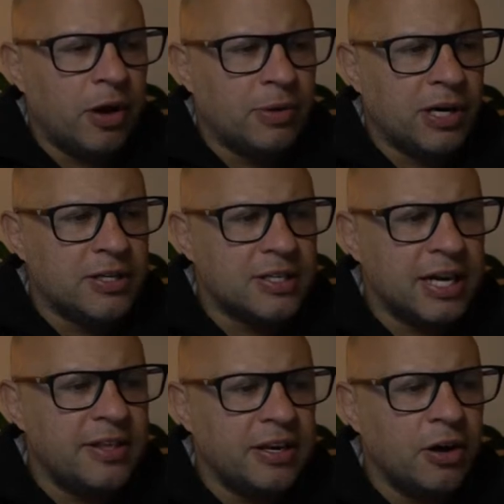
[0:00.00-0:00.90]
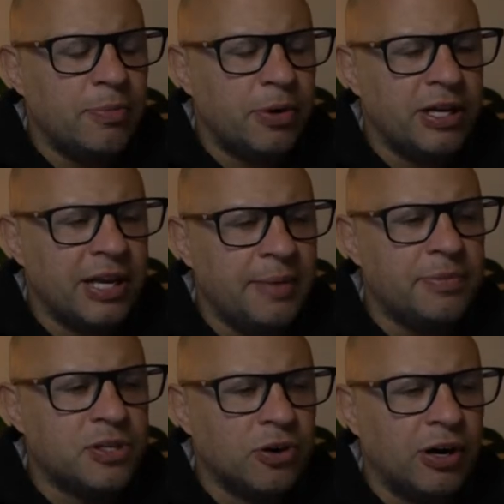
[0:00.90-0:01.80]
going to say that nobody named
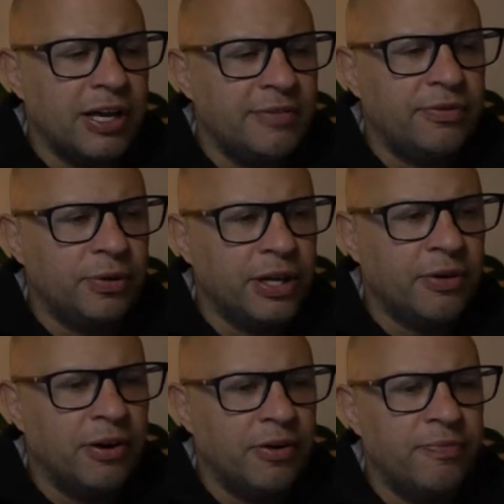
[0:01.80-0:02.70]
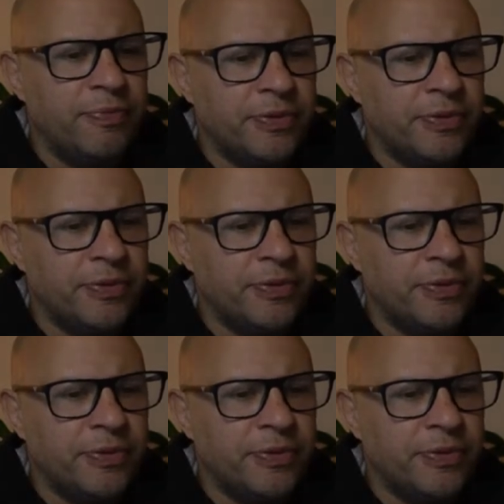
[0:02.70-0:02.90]
this guy Evil Hero,